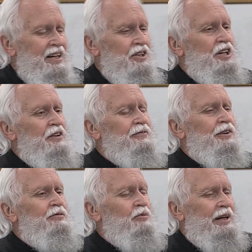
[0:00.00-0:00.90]

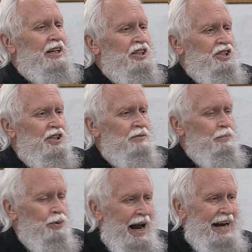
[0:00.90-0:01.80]
different religion
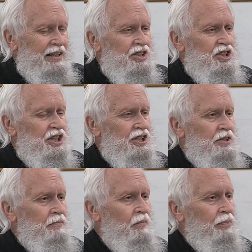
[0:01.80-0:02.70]
practices,
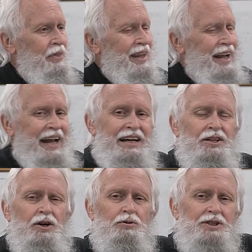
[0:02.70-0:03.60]

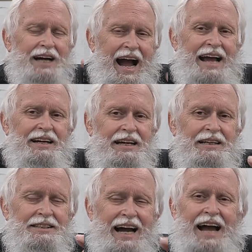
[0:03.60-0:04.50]
and
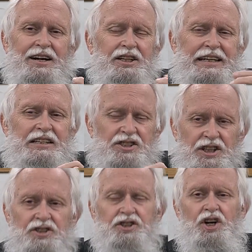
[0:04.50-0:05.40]
Antiochus
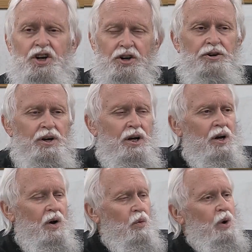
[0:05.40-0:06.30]
III
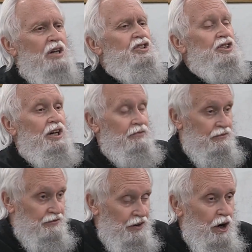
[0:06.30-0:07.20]
was the
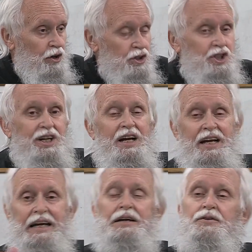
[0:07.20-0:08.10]
first
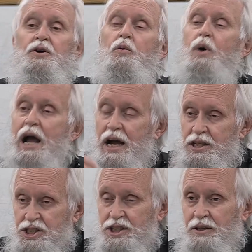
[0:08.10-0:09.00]
in the
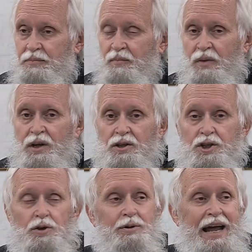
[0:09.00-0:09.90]
West
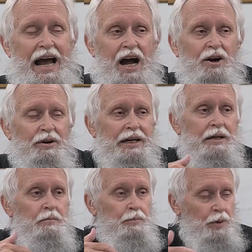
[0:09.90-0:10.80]
to now
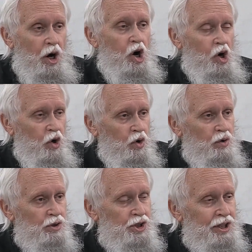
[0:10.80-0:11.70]

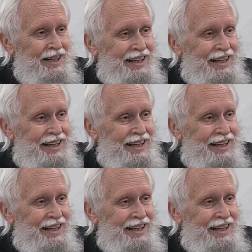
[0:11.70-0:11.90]
impose